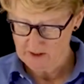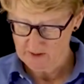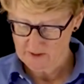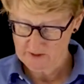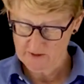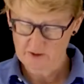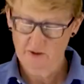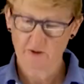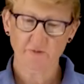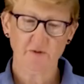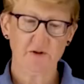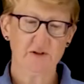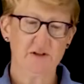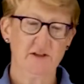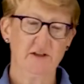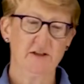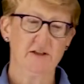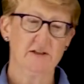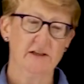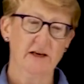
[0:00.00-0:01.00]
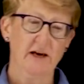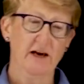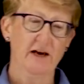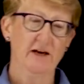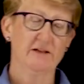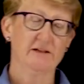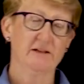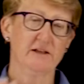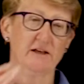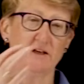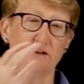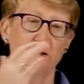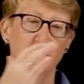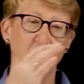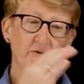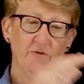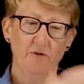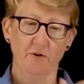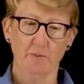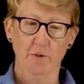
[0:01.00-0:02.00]
the surfaces as in
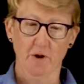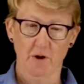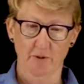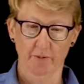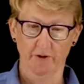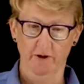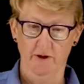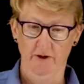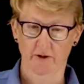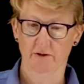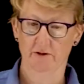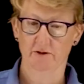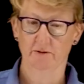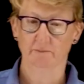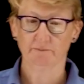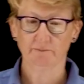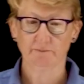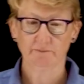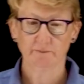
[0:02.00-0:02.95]
the football players.